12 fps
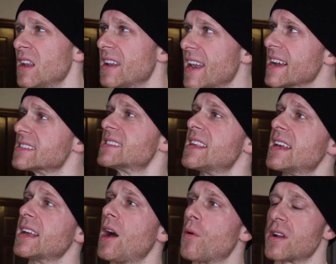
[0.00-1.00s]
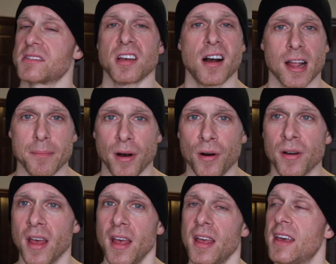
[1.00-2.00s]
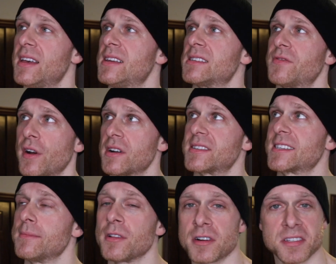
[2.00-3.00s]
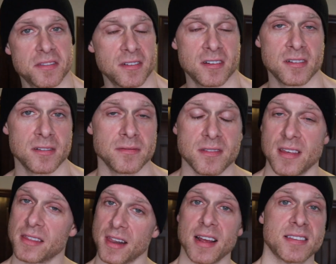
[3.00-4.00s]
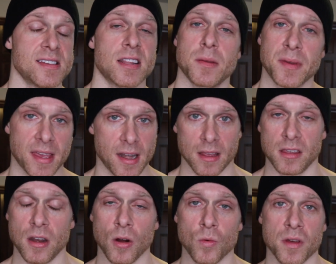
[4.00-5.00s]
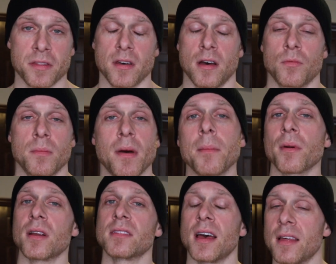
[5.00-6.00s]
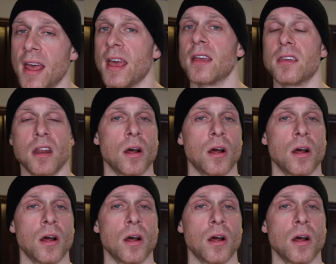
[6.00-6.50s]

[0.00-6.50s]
Next thing I want to talk about is very similar to the thing that I said at the beginning, you know, with remembering that, hey, you